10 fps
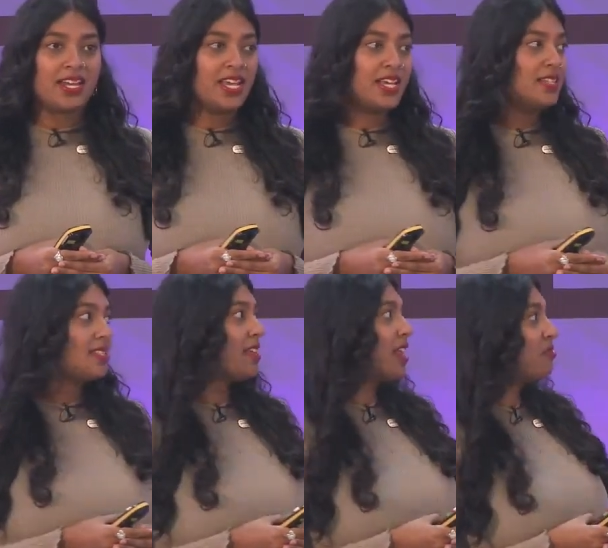years.
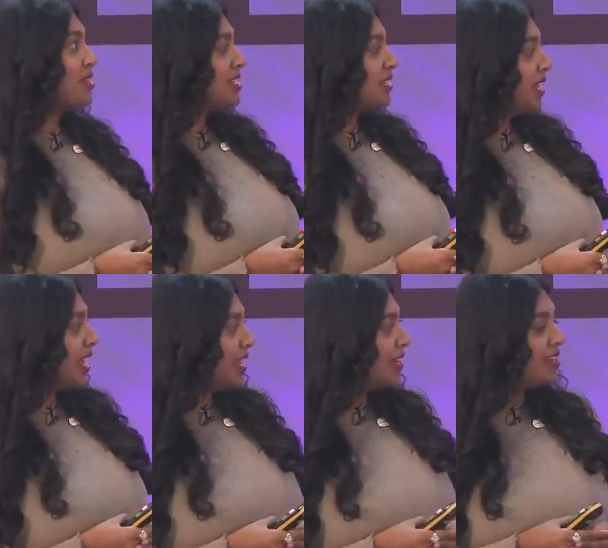And then
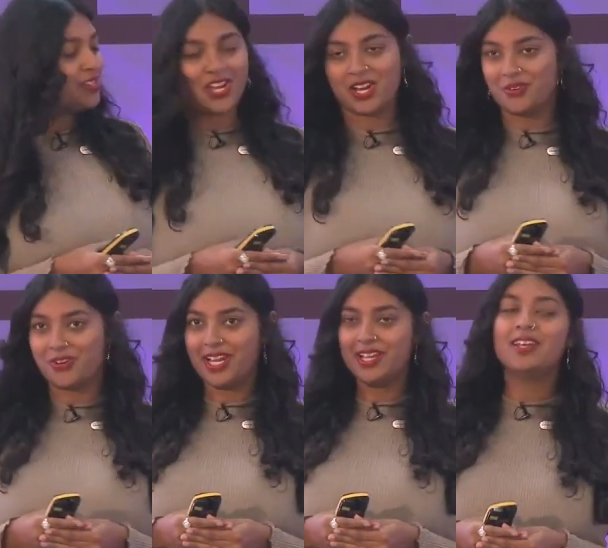recently, in January,